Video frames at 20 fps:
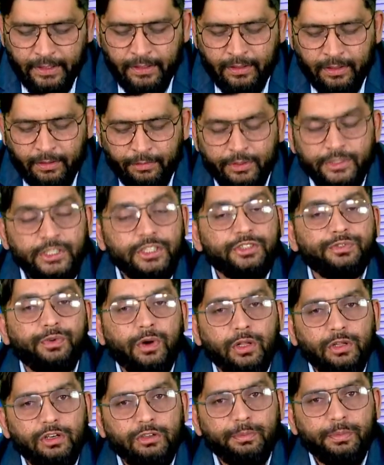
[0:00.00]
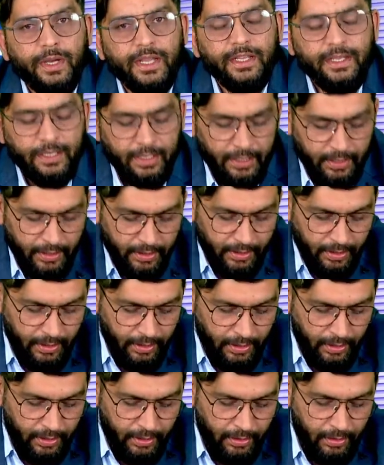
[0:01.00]
which is followed by
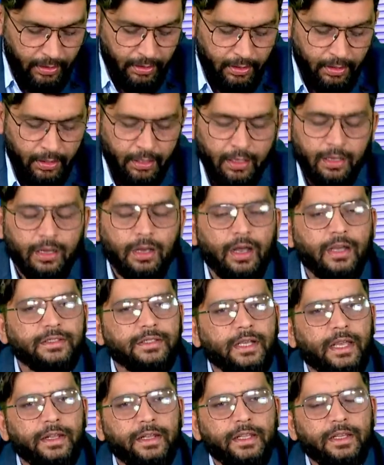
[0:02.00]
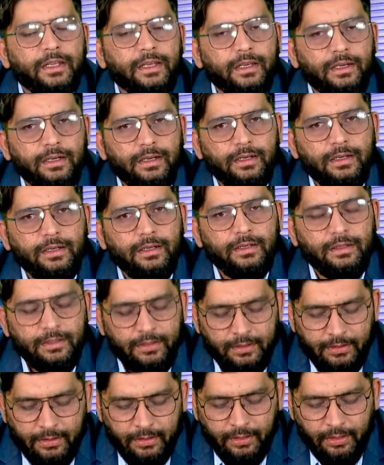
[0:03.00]
assigning
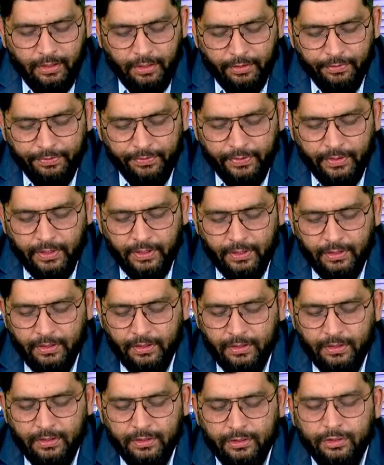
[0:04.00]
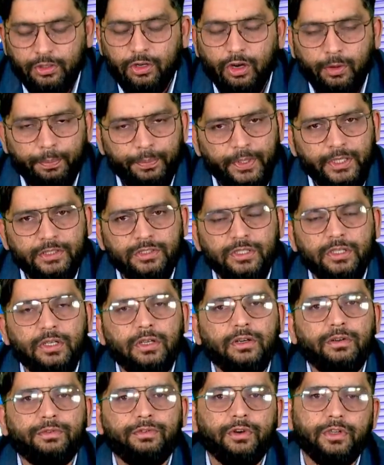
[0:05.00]
of topics
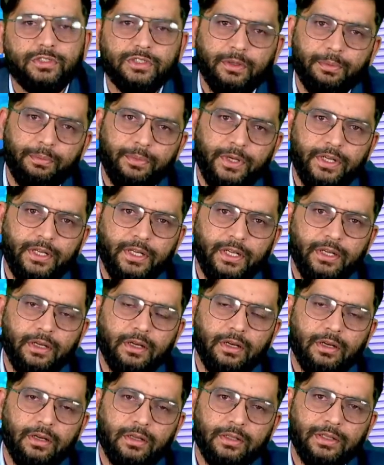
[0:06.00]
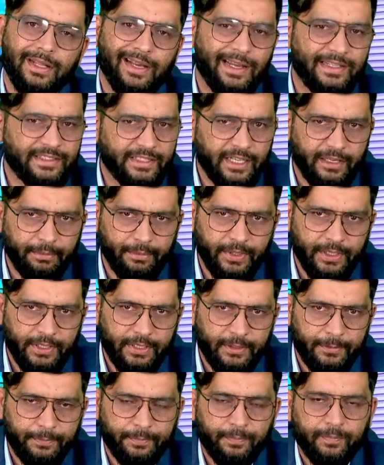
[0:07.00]
for submitting the assignment.
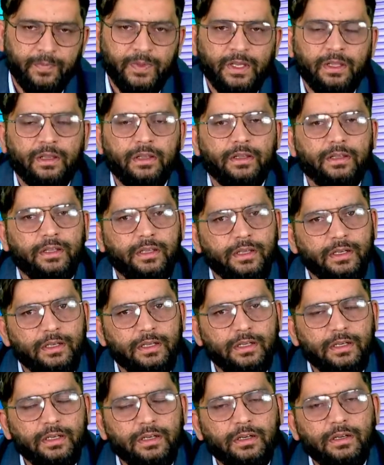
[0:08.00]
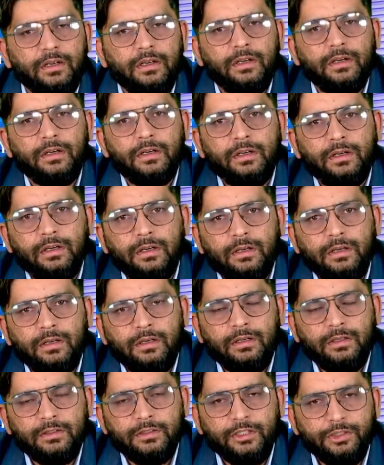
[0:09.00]
Here,
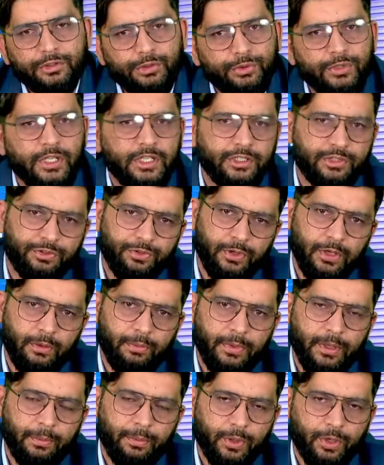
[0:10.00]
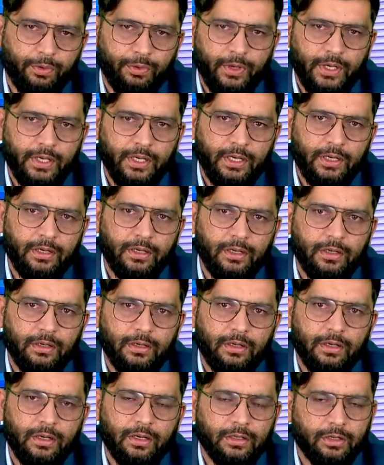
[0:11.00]
the students will be provided
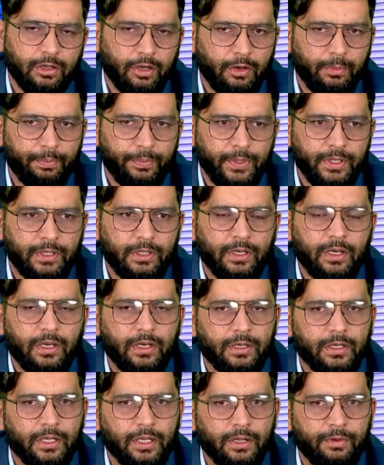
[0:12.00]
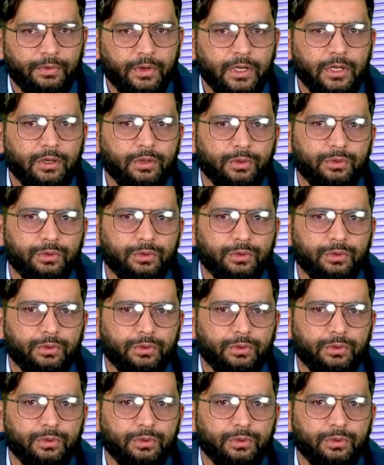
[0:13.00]
a topic relevant to